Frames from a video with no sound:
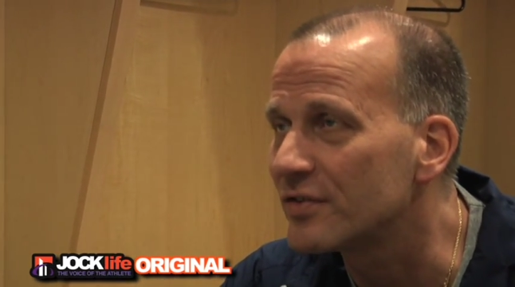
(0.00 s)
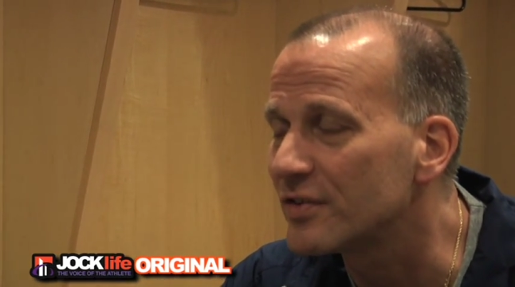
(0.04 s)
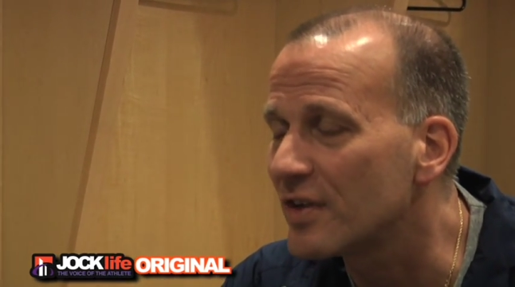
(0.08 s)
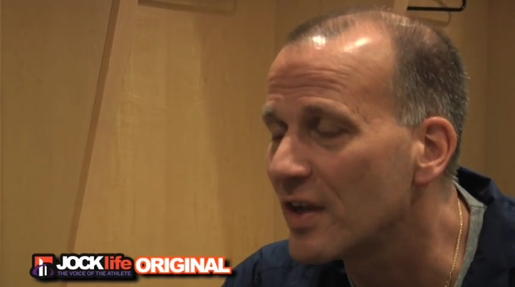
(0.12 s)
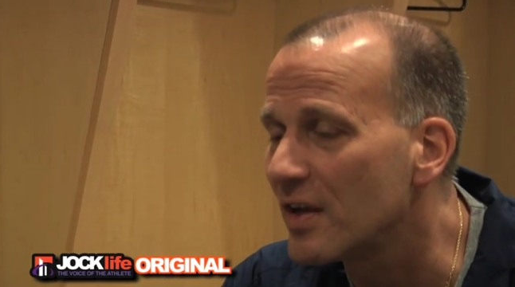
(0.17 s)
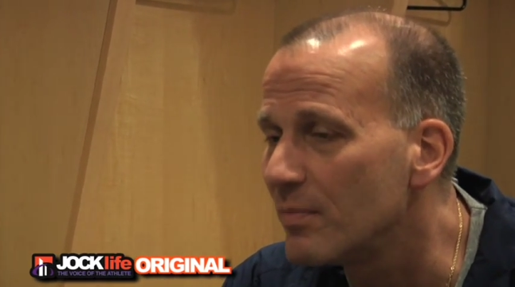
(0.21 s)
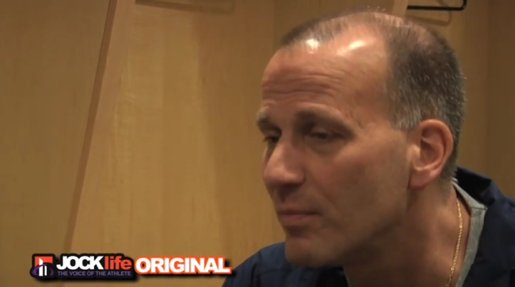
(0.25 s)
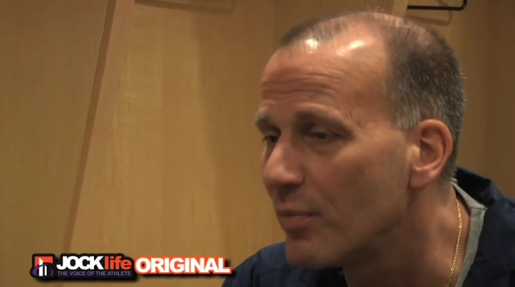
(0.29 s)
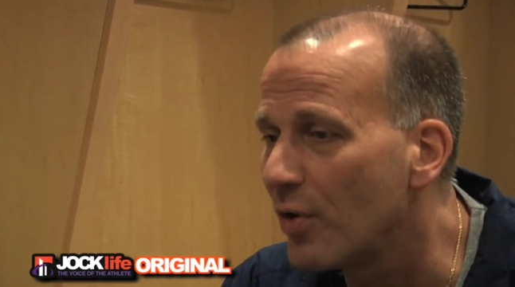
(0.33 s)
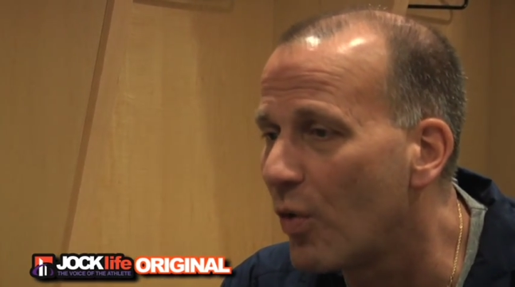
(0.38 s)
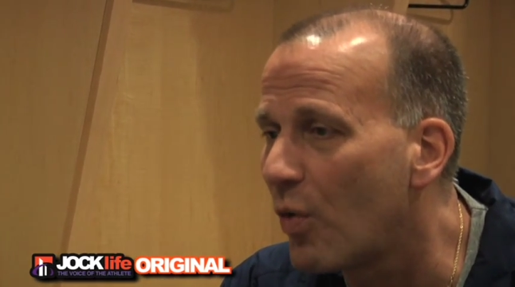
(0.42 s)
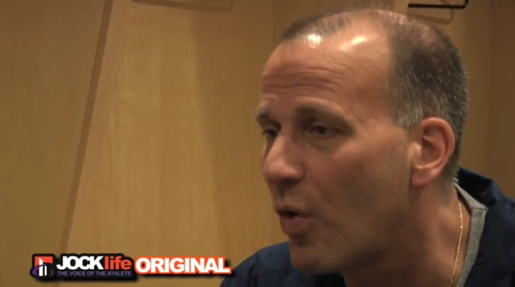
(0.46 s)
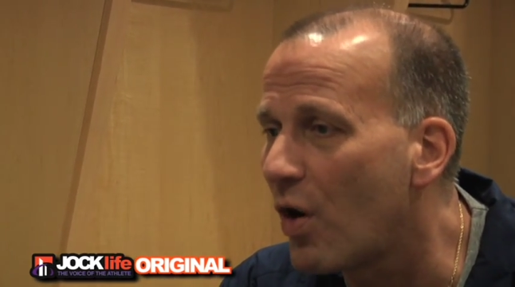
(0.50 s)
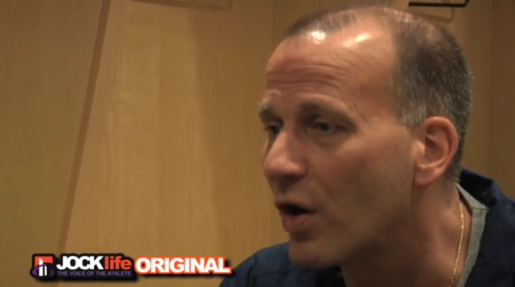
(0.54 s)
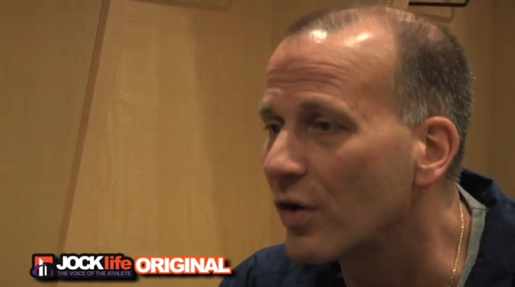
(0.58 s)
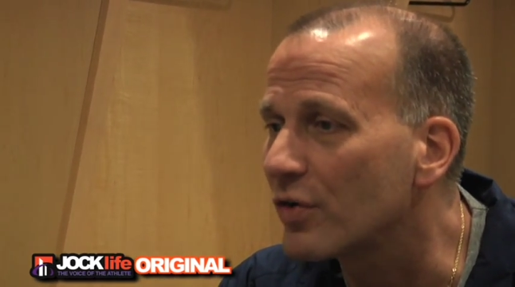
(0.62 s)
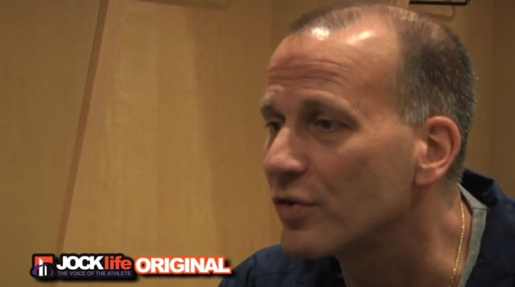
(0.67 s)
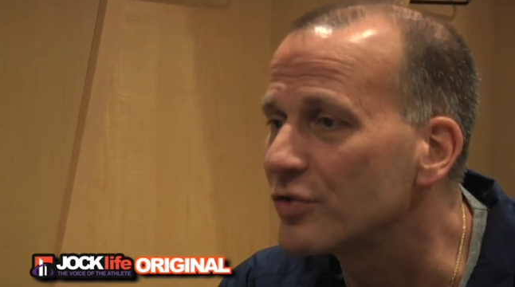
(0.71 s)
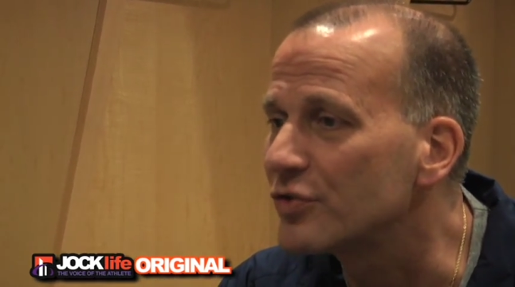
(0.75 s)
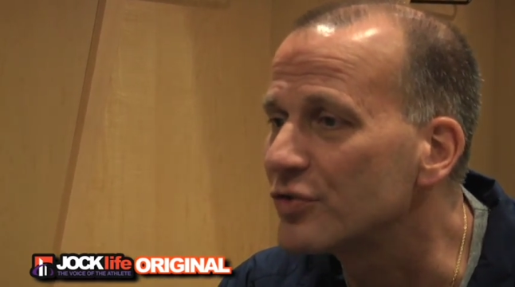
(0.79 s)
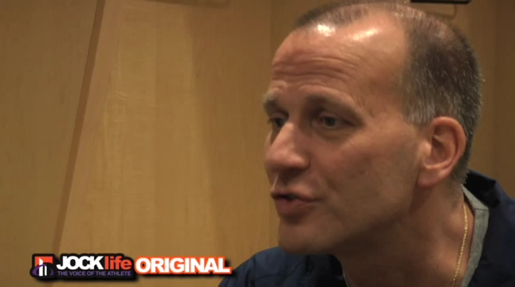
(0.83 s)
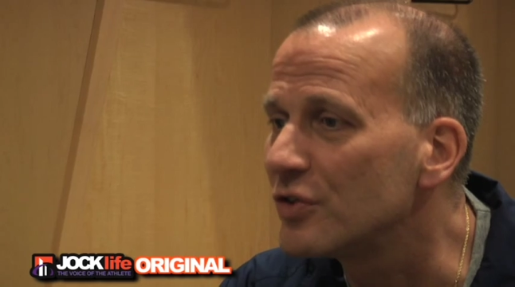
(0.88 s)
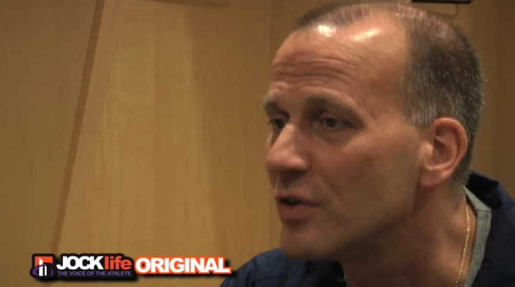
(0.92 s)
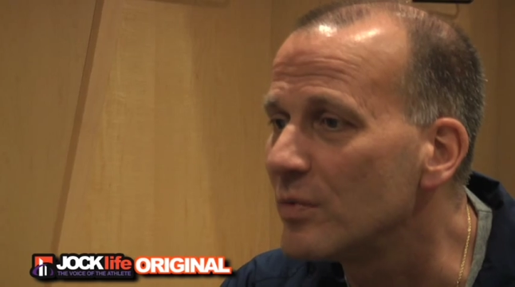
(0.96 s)
saying Bill
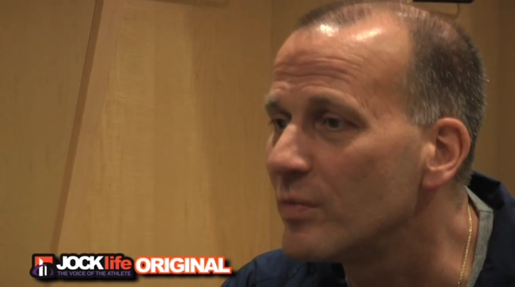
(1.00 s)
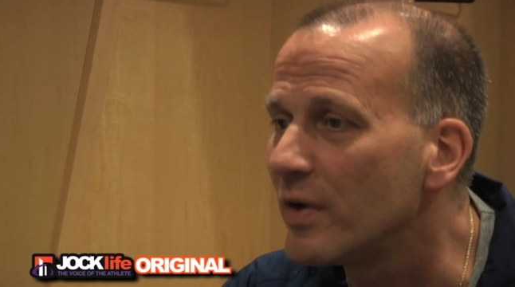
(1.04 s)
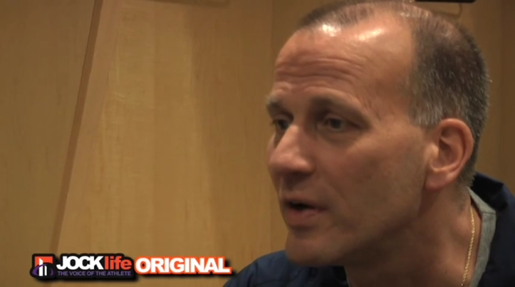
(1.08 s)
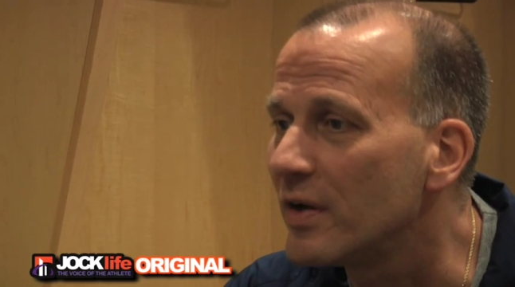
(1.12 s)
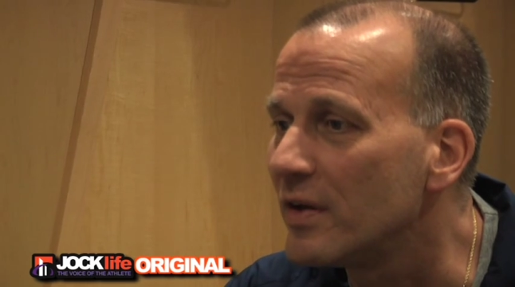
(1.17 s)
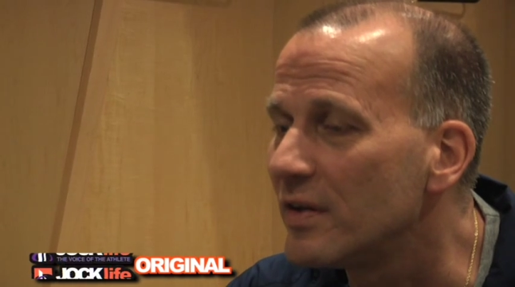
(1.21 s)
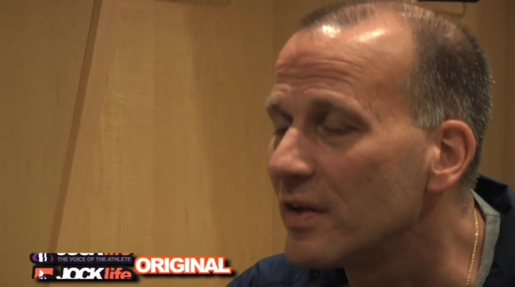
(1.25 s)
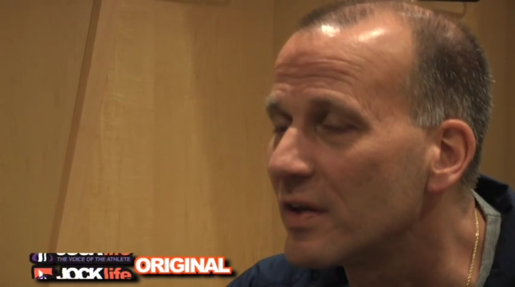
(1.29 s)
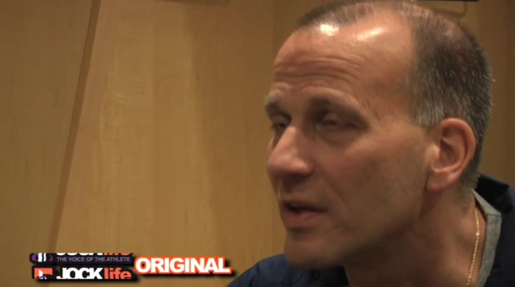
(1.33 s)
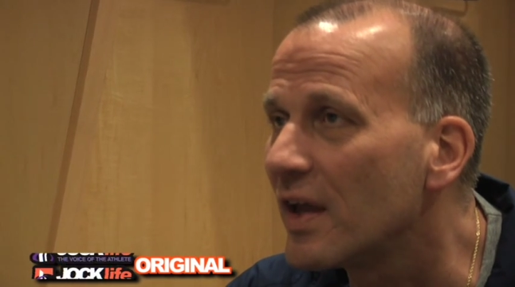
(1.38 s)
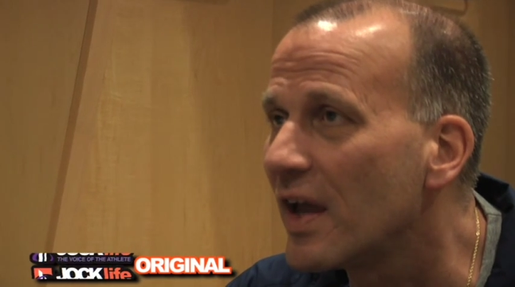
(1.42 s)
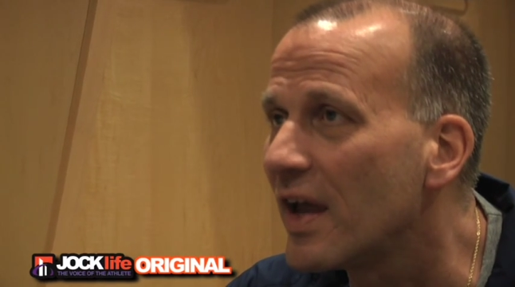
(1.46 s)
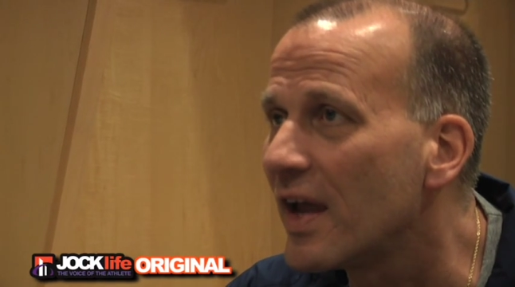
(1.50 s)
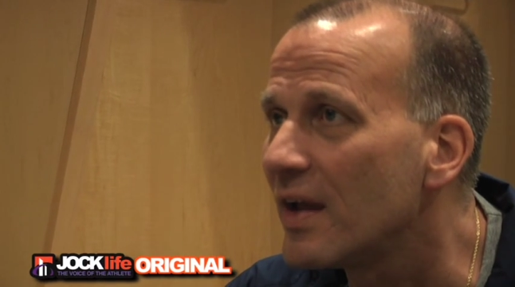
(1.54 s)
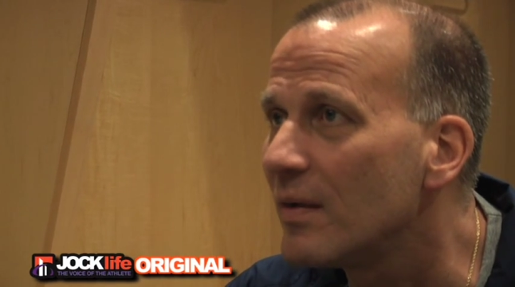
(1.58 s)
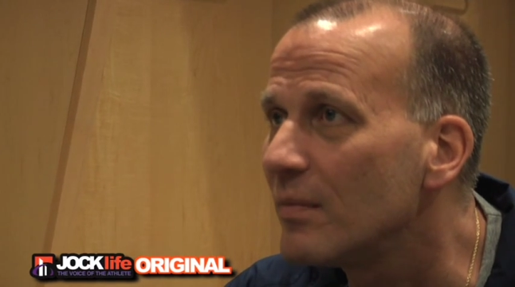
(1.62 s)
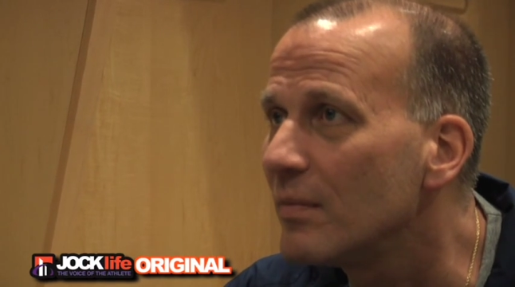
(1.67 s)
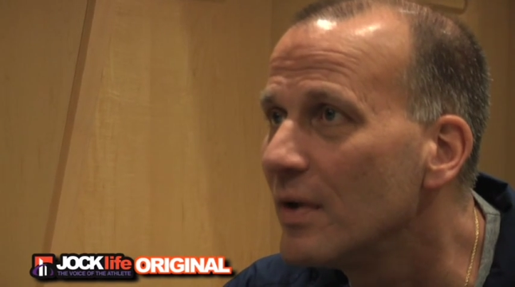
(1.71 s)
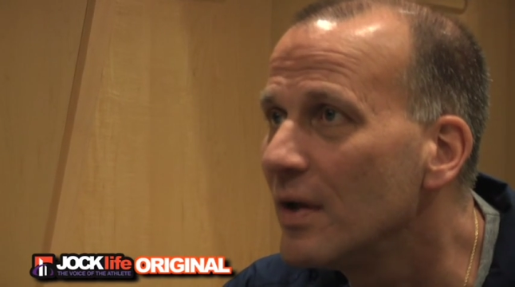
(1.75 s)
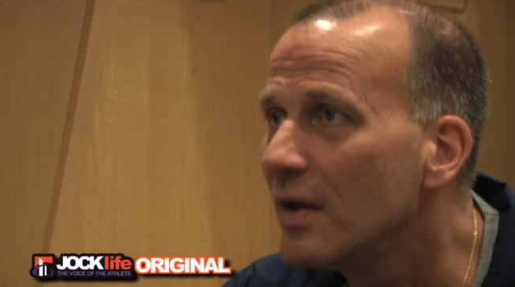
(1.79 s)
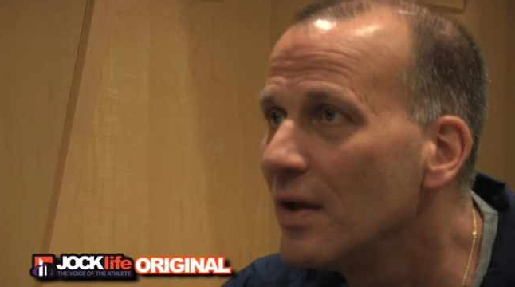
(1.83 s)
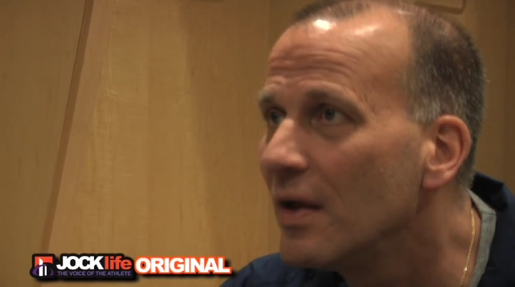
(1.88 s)
Walker should have been in the game.